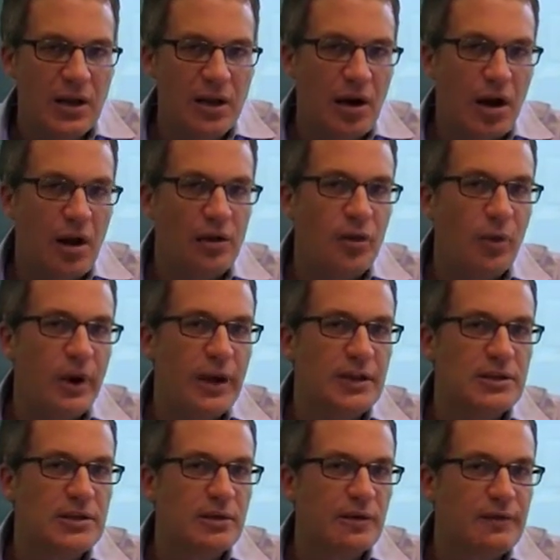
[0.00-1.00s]
all the
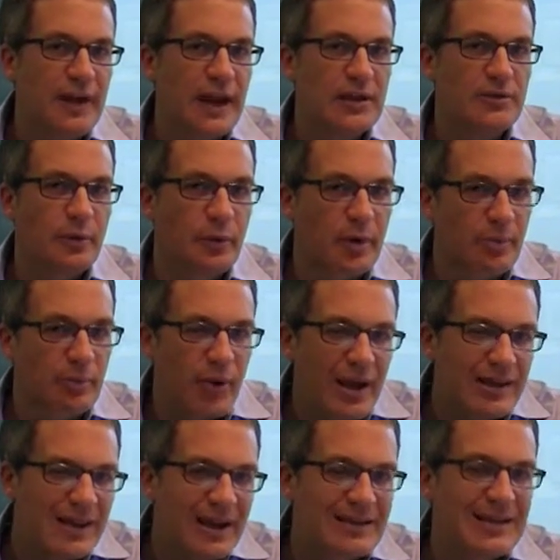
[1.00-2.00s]
way to advanced. We want to
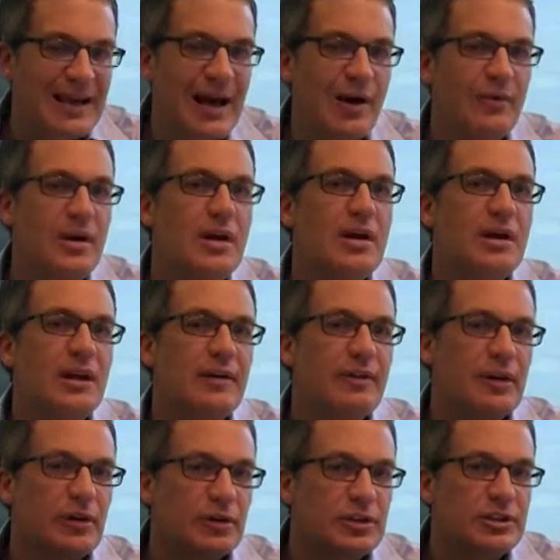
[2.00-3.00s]
break that down, give
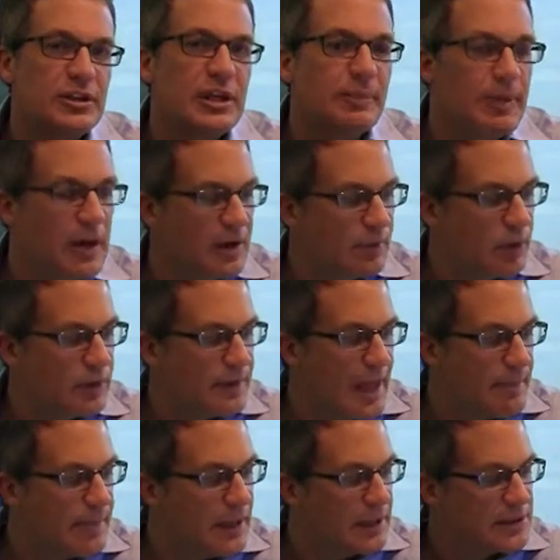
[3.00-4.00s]
you a little sneak peek of what
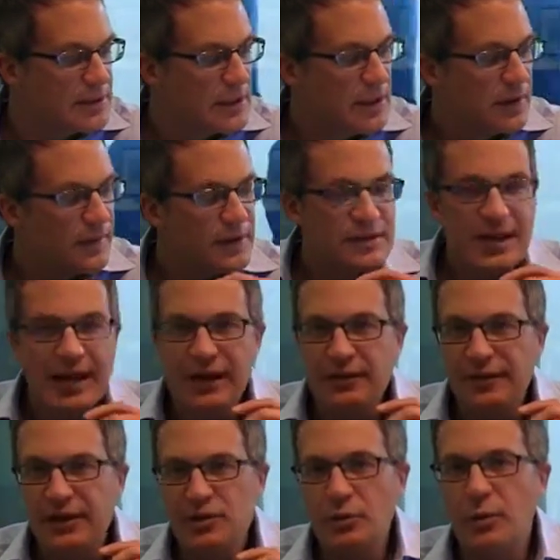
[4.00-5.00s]
that means. The
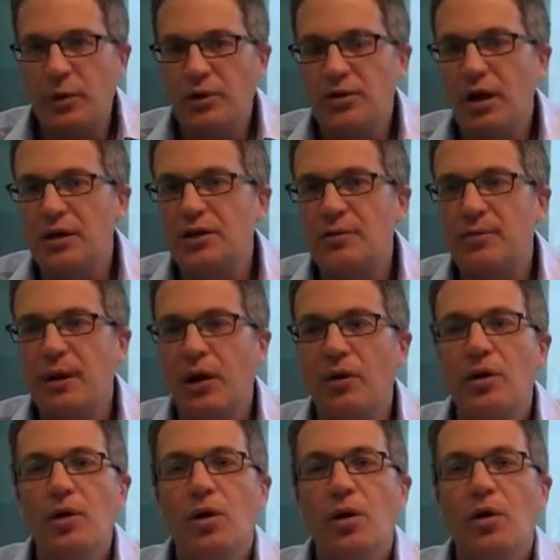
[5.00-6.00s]
second thing is we want to talk to you
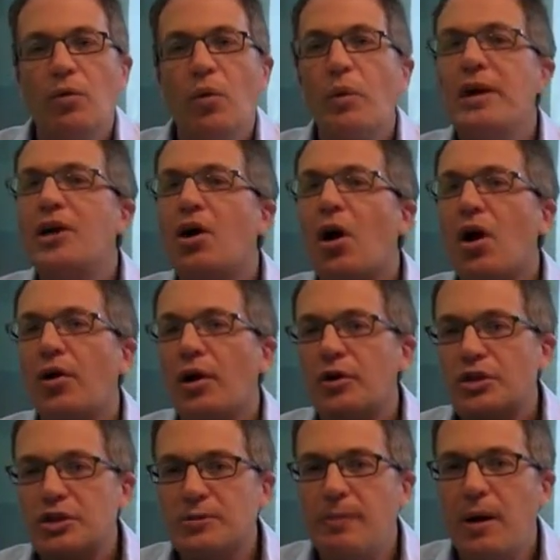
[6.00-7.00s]
about what we call our
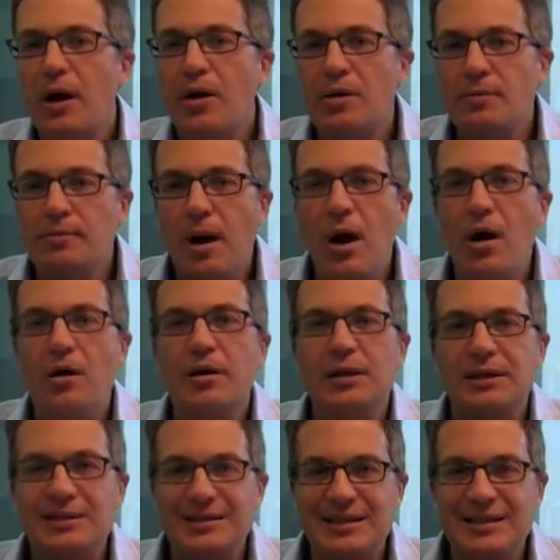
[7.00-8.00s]
smart
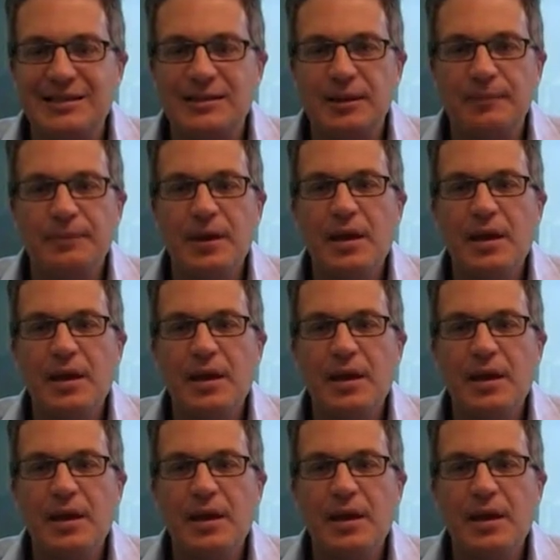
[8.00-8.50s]
marketing system.